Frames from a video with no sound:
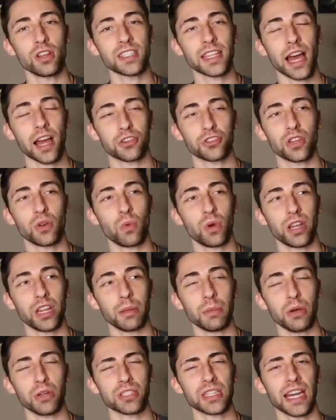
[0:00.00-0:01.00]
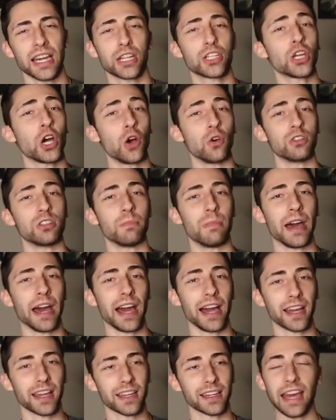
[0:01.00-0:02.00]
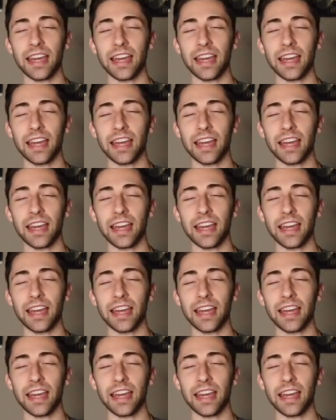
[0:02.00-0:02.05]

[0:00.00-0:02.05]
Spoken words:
is actually one of the most like toned back